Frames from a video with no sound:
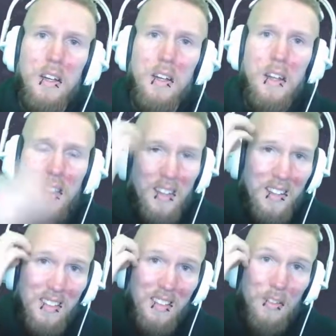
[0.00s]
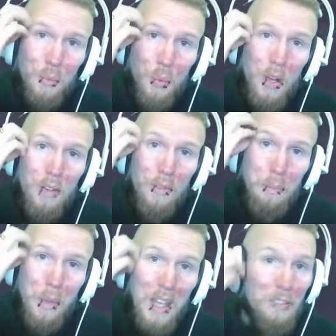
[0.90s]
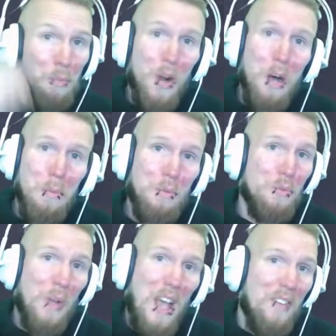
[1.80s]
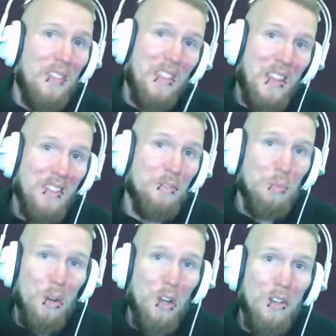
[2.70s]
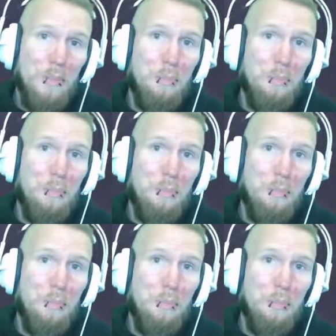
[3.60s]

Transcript: And this is one of the biggest problems we have in this world.